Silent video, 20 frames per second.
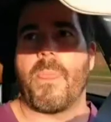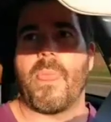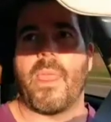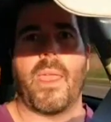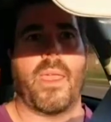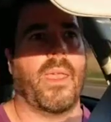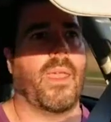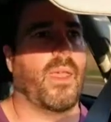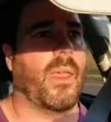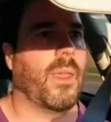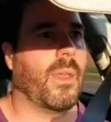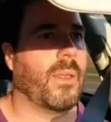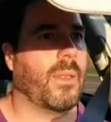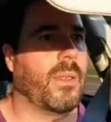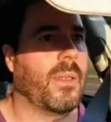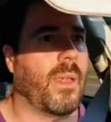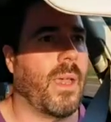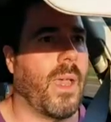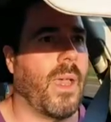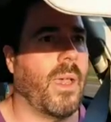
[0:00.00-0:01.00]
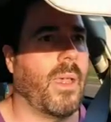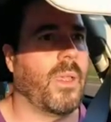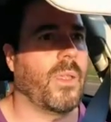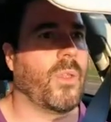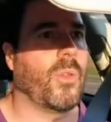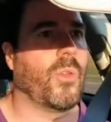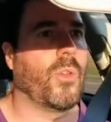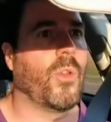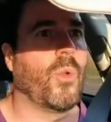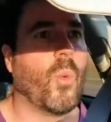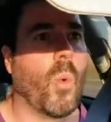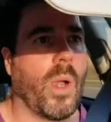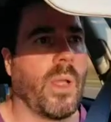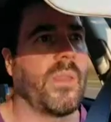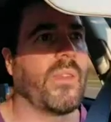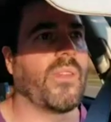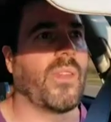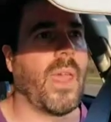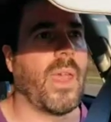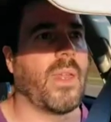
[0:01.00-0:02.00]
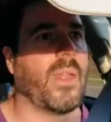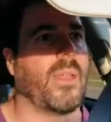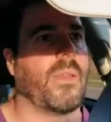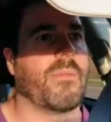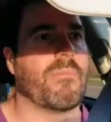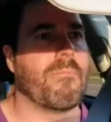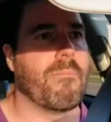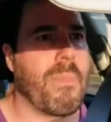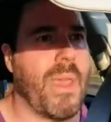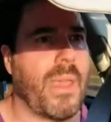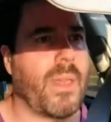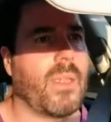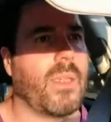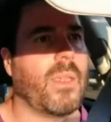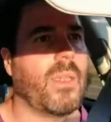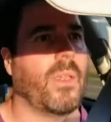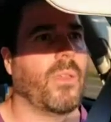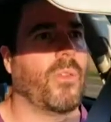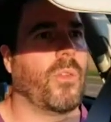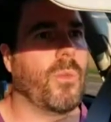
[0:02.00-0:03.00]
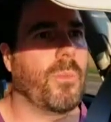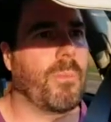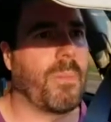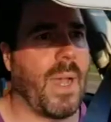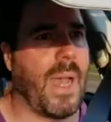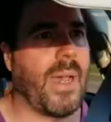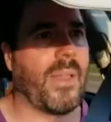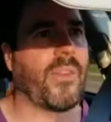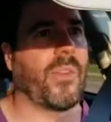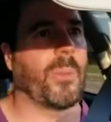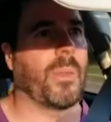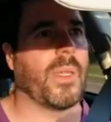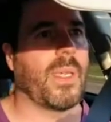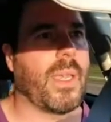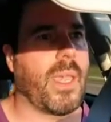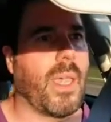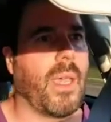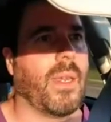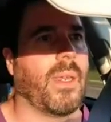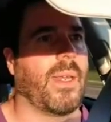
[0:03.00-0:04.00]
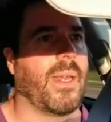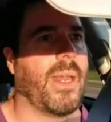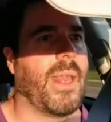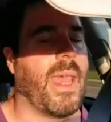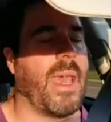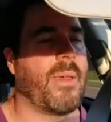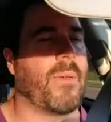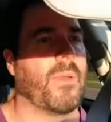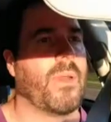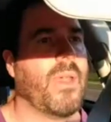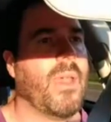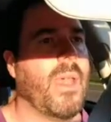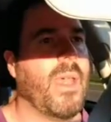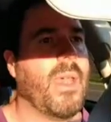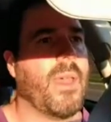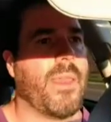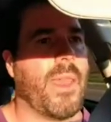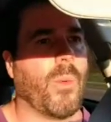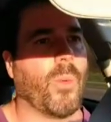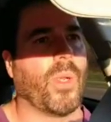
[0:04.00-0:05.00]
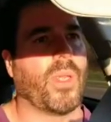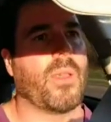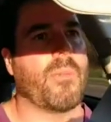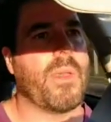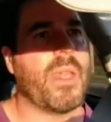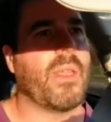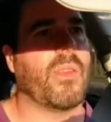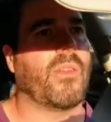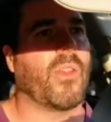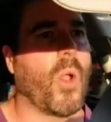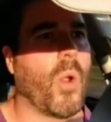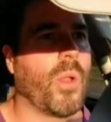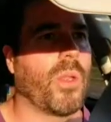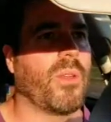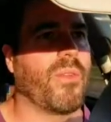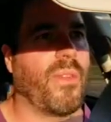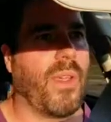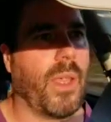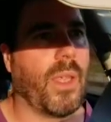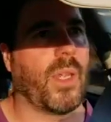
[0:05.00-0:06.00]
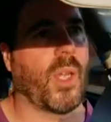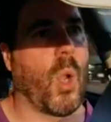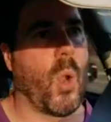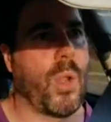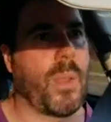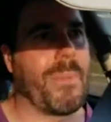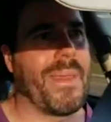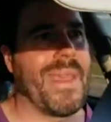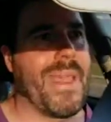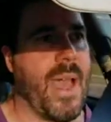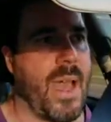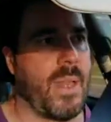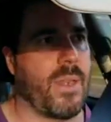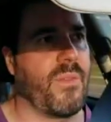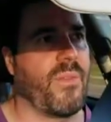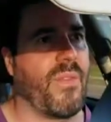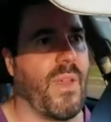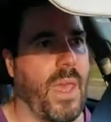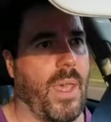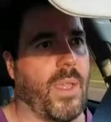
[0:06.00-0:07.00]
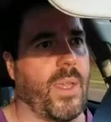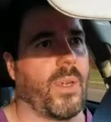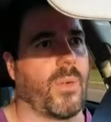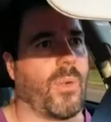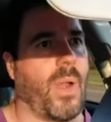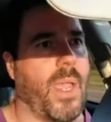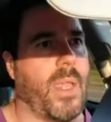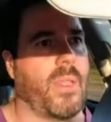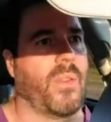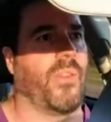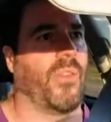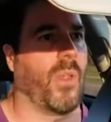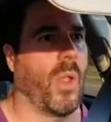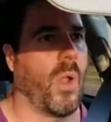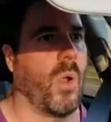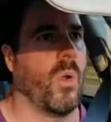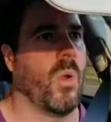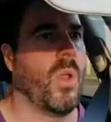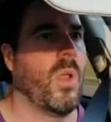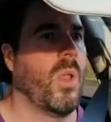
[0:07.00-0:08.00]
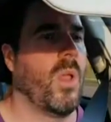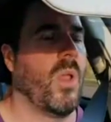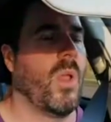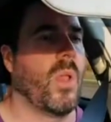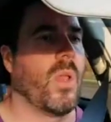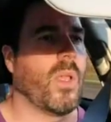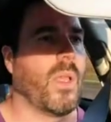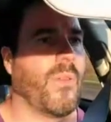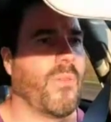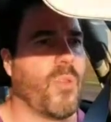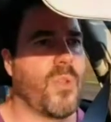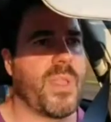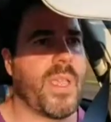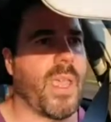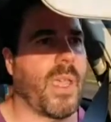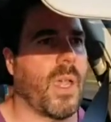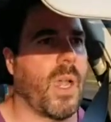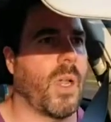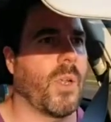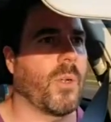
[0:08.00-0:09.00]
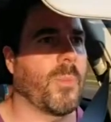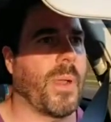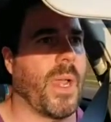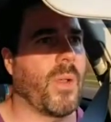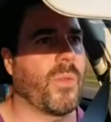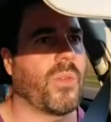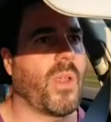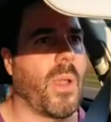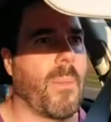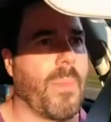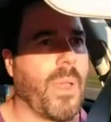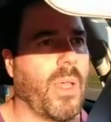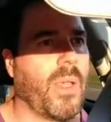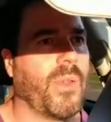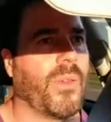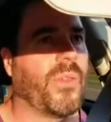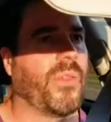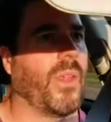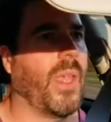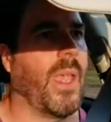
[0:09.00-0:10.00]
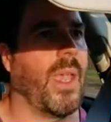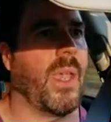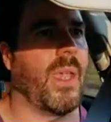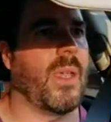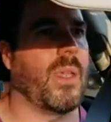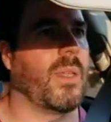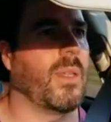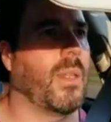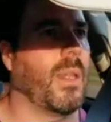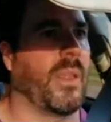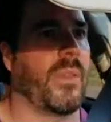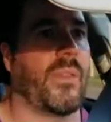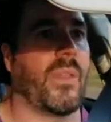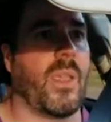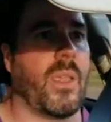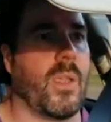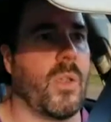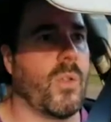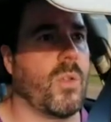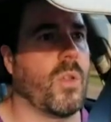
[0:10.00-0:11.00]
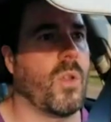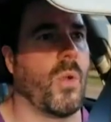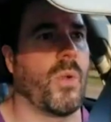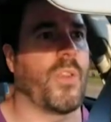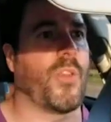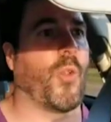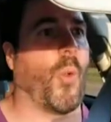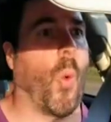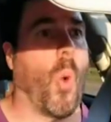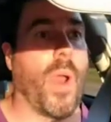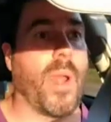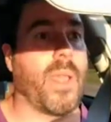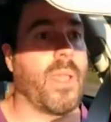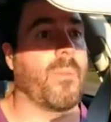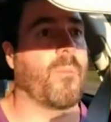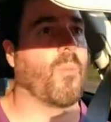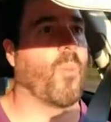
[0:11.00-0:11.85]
and you do one set, as many as you possibly can. And that really means going to failure, going beyond failure, right? So if you take 100-pound dumbbells and let's say you go to 20